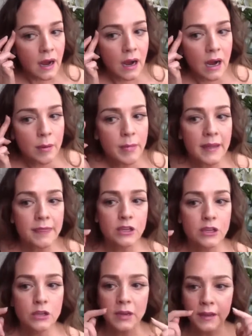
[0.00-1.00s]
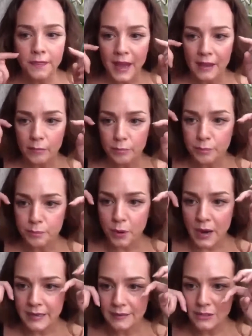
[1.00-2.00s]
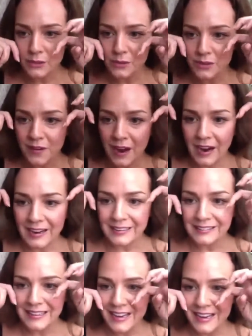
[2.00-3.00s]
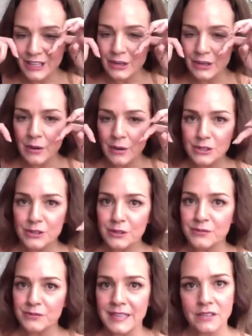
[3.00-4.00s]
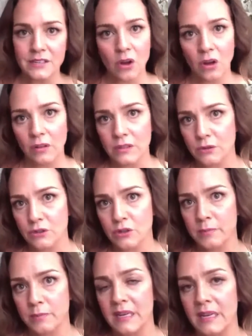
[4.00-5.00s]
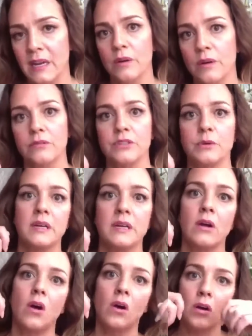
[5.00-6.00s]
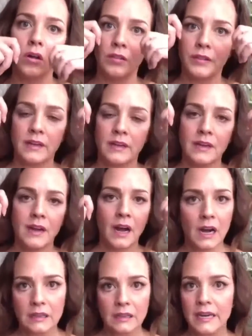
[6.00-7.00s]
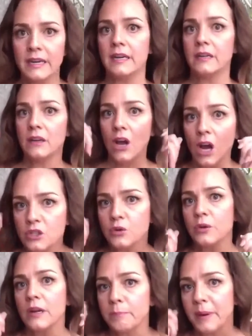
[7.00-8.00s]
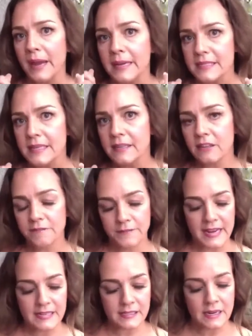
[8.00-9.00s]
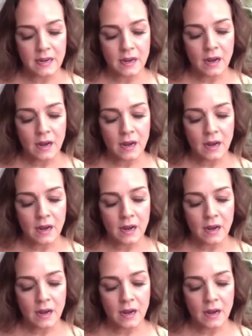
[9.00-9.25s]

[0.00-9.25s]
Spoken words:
And then you get that bright sort of highlight. You know, I'm sure you've seen all the social media where they're doing all the highlighting and contouring and painting the face.